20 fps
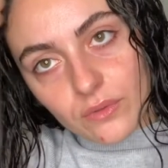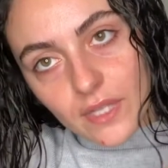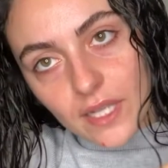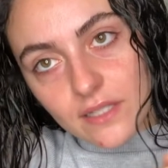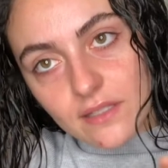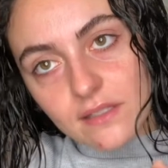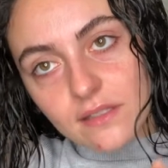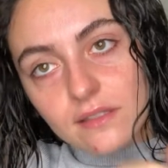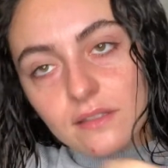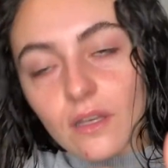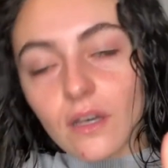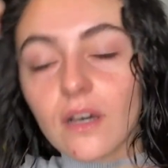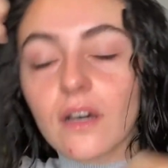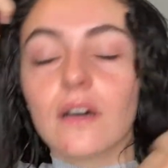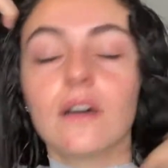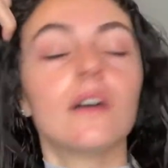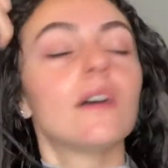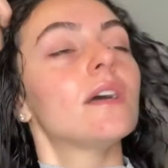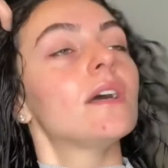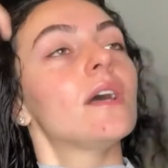That's the
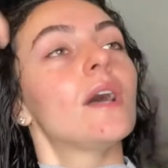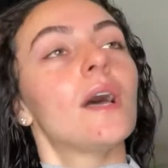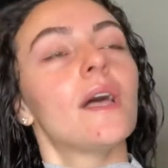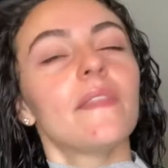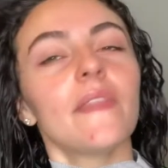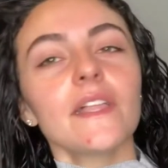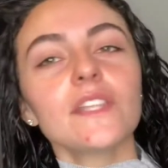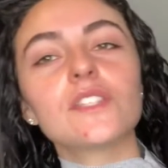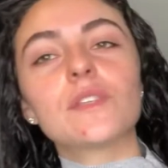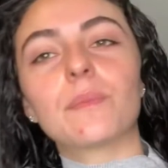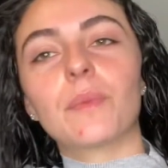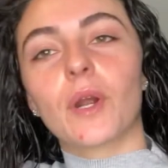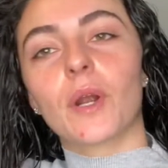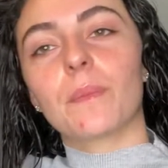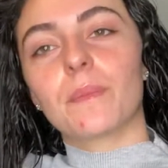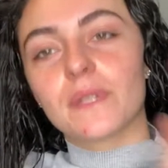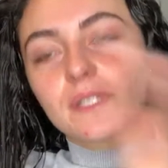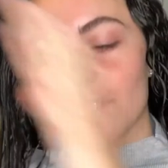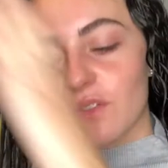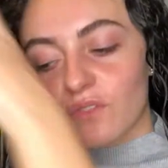purpose